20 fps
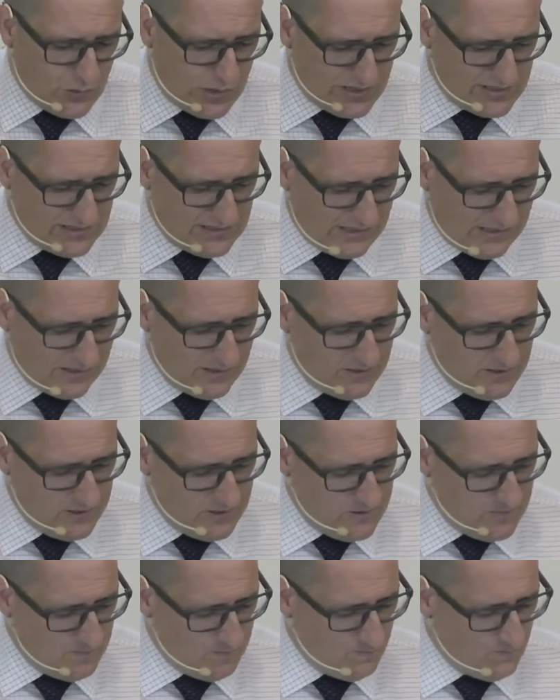20.
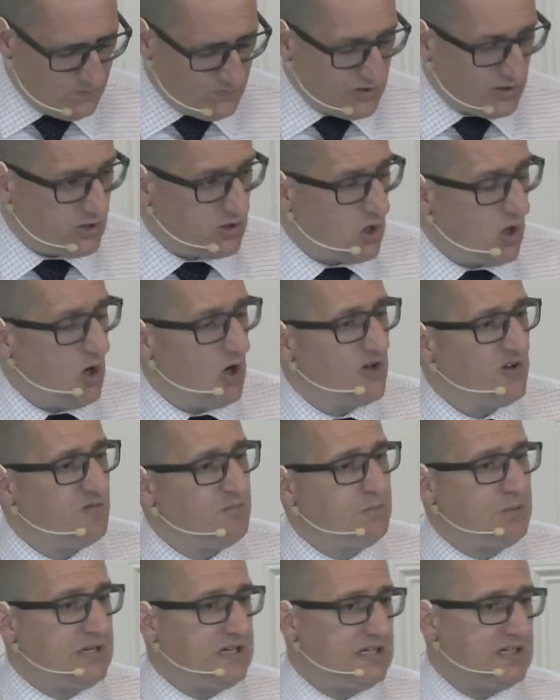The God
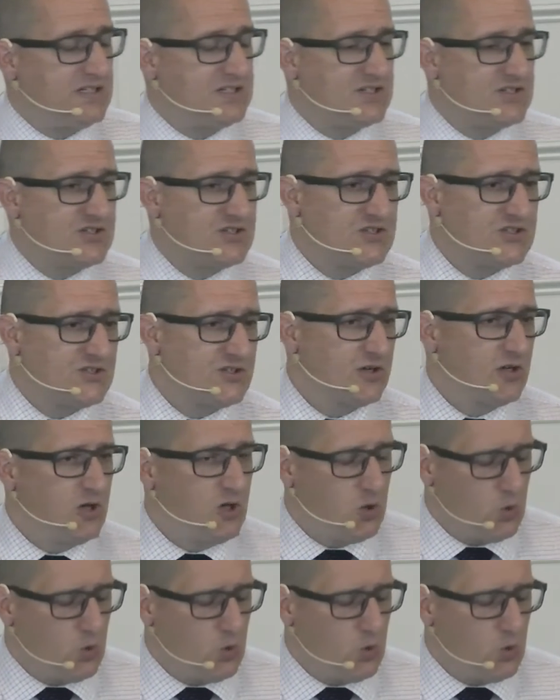of peace